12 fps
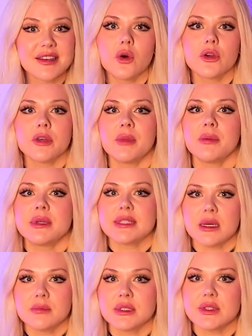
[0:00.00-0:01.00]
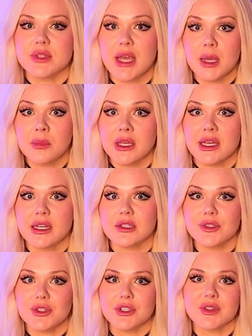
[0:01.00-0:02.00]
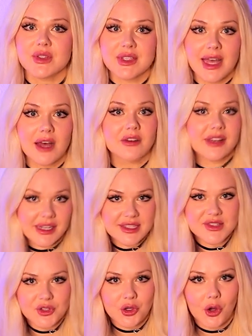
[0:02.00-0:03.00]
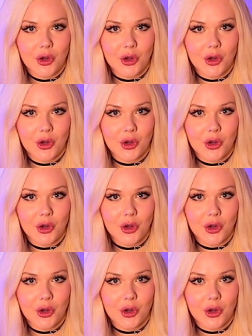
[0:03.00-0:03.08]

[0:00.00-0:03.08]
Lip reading: or you may be tempted to emulate a certain sound that isn't your